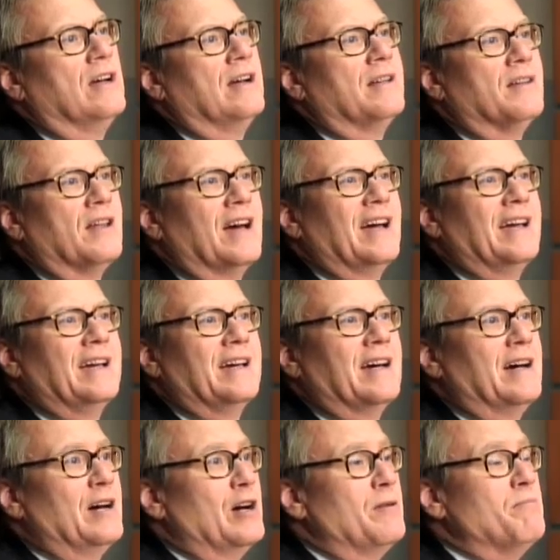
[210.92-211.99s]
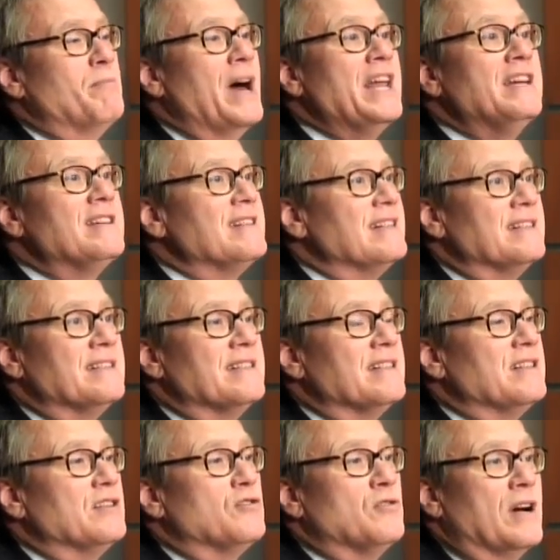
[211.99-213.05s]
like uh, medicines
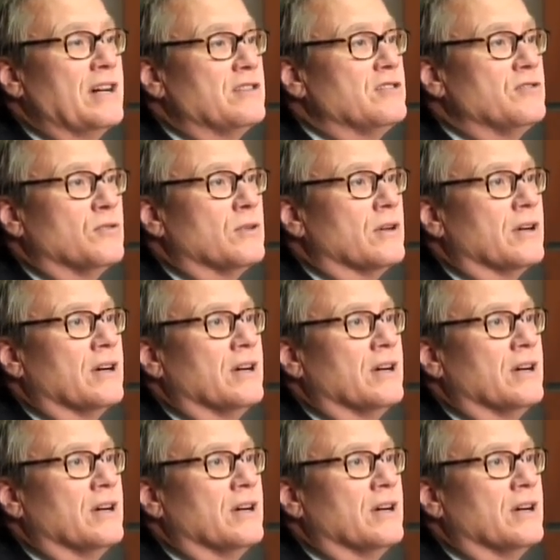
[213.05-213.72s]
at the drugstore.